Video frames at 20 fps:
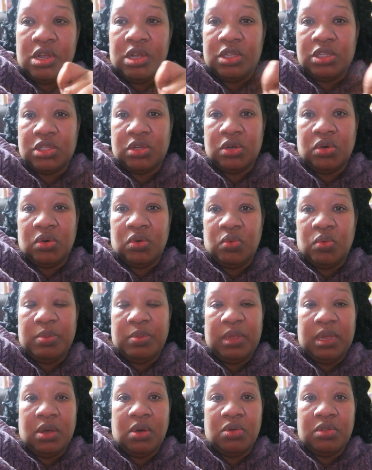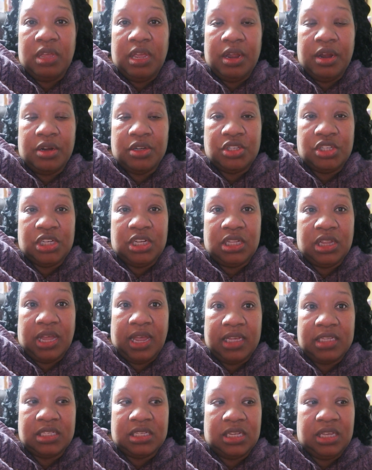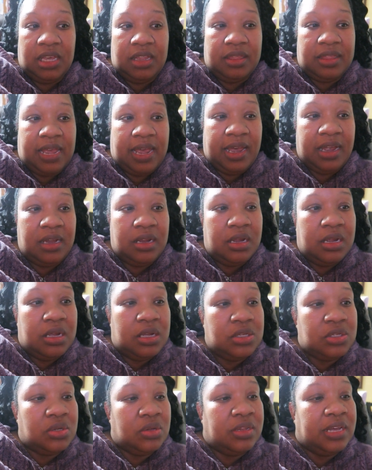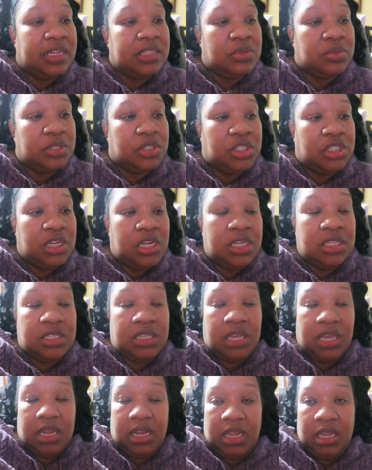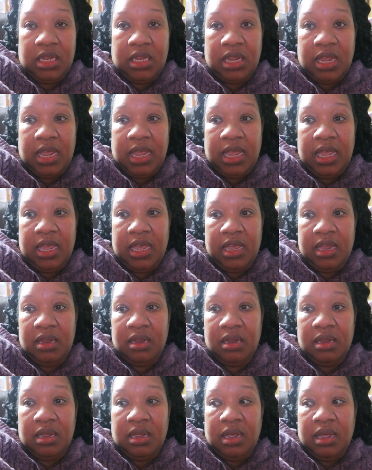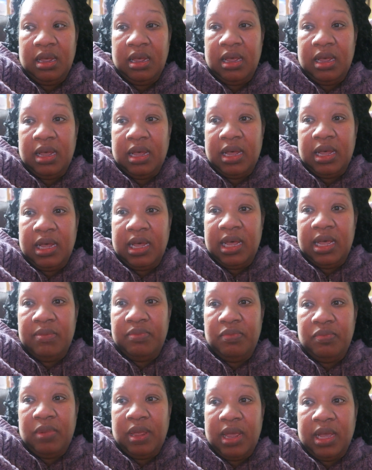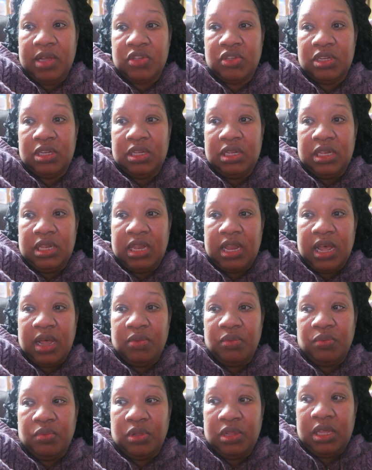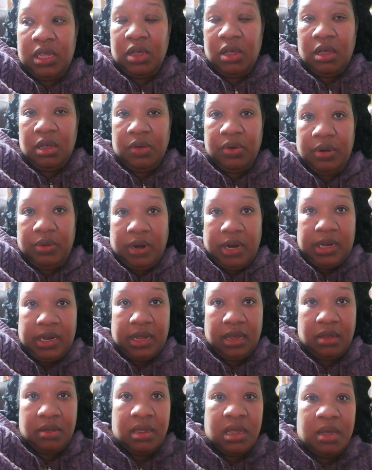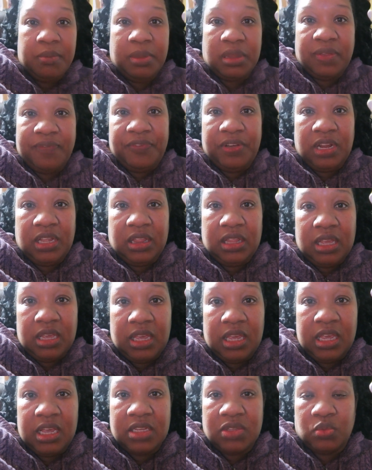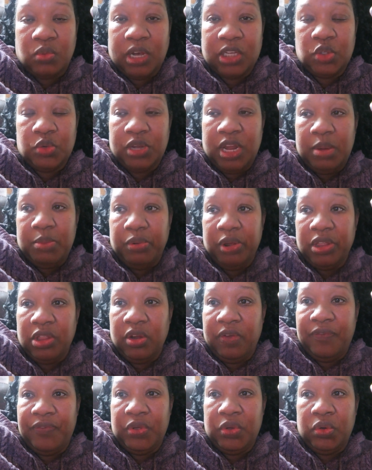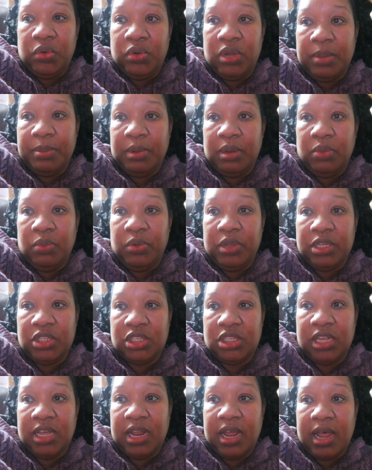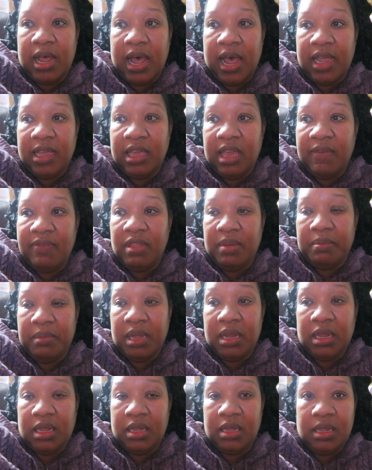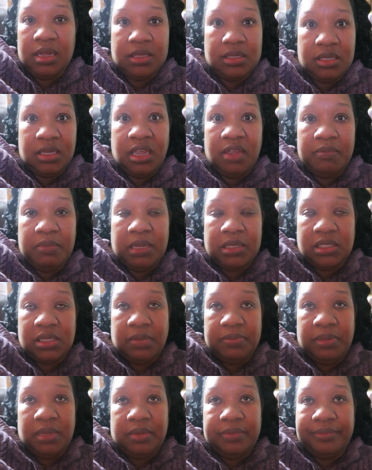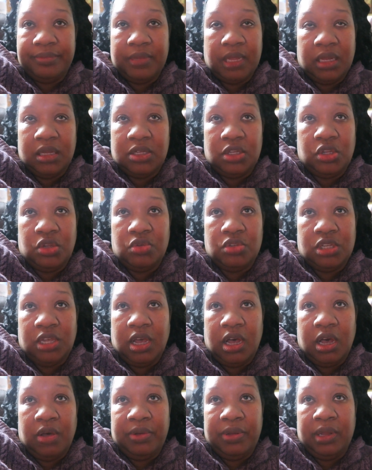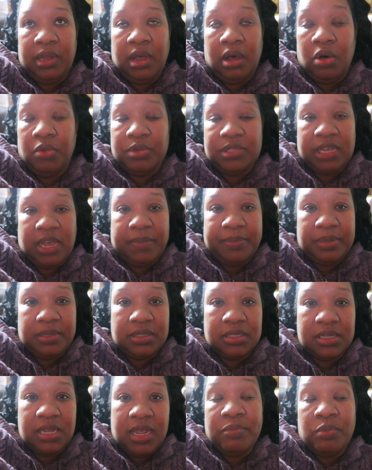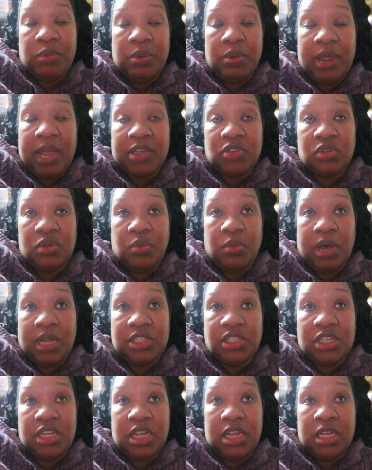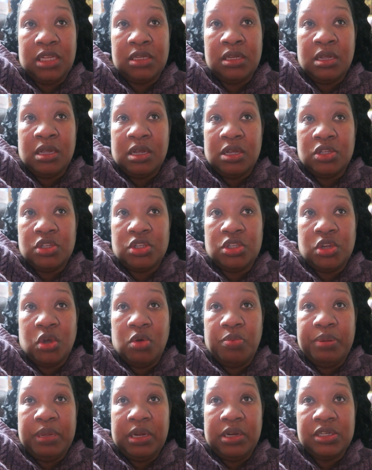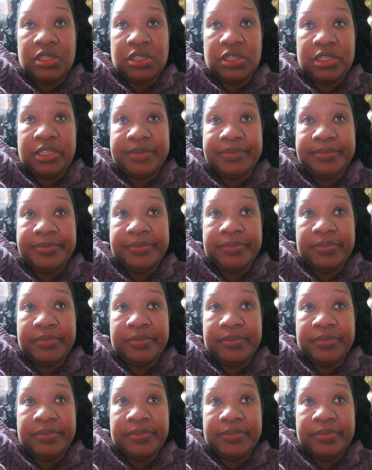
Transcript: So when we go there, she likes to get that. So that's what she's getting. And I'm actually not really hungry right now. But the funny thing is, watch when they bring their food, I'm gonna wish that I gave them money to get me something. That usually how it always happens. We were actually watching Snowpiercer.